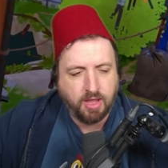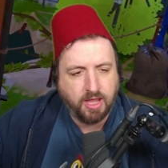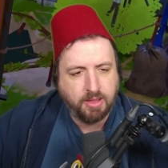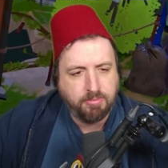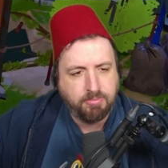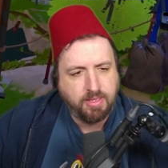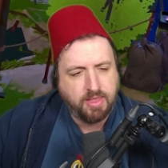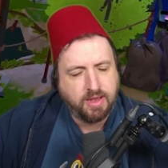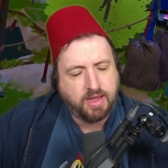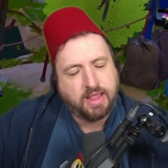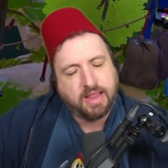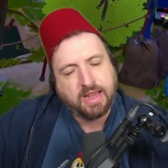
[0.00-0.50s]

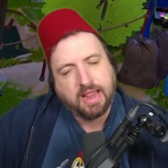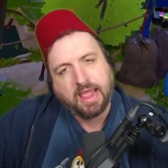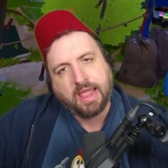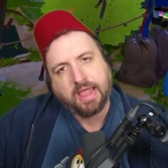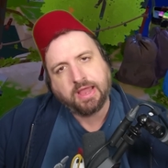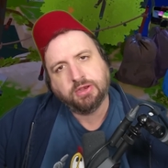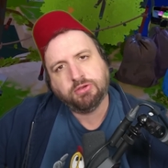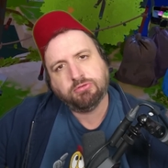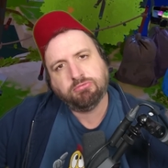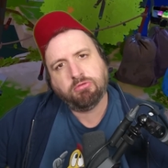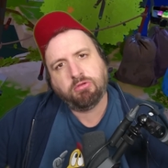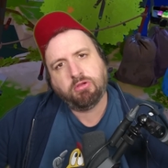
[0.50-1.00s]
met an
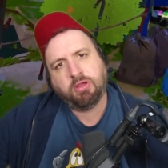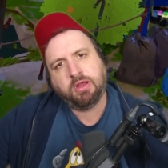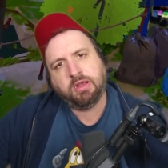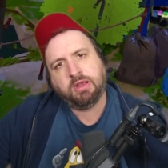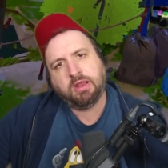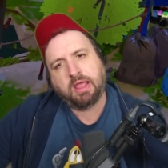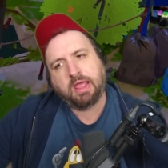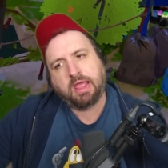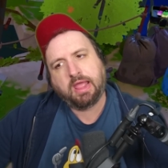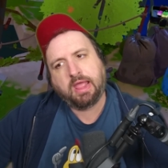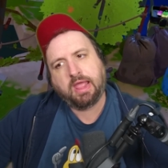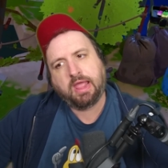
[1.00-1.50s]
android
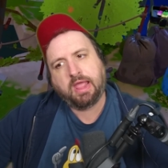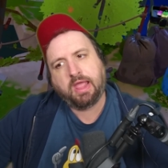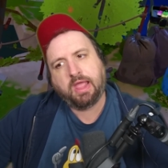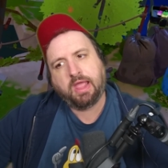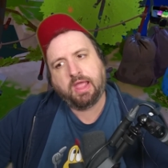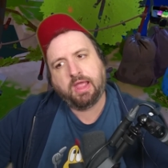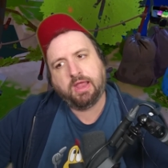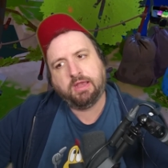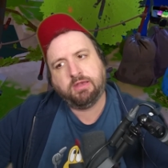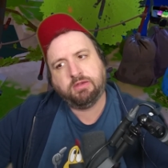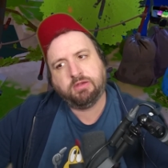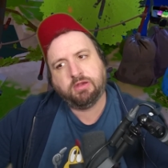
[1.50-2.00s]

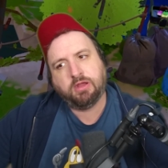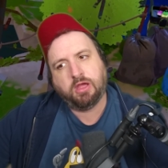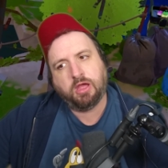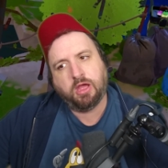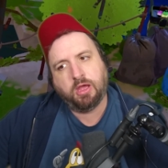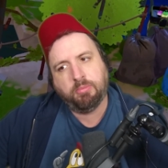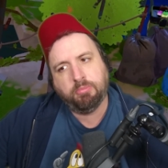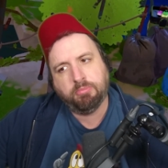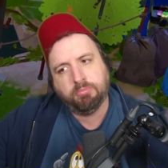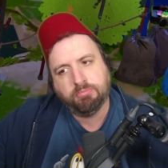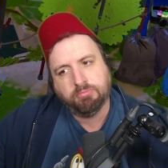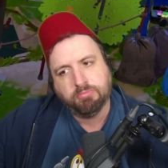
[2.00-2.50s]

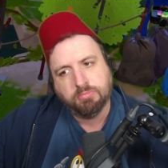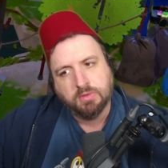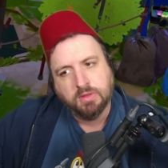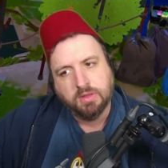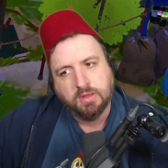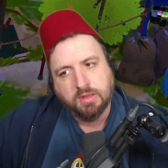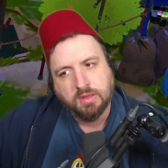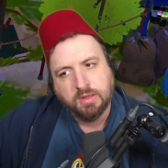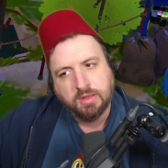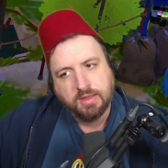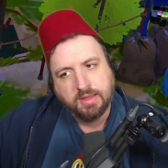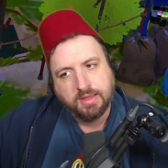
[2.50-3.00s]
and,
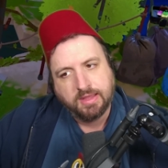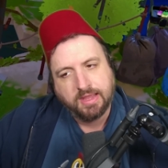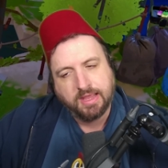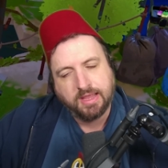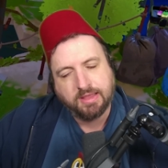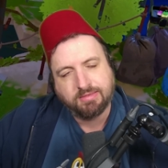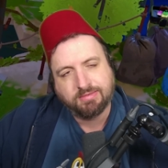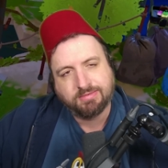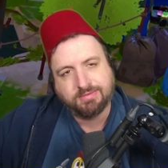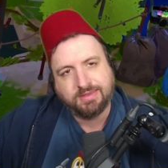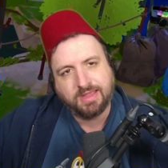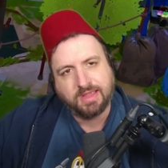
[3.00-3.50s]

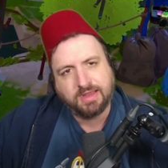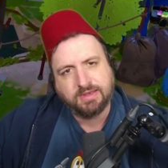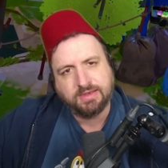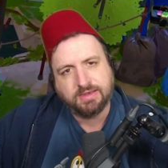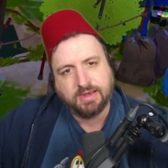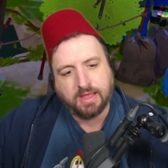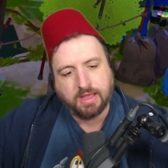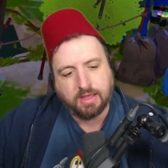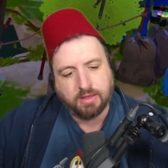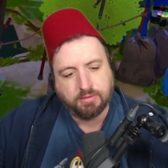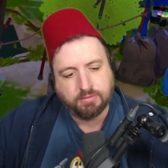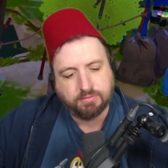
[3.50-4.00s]
it's dead
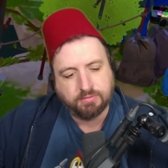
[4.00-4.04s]
now.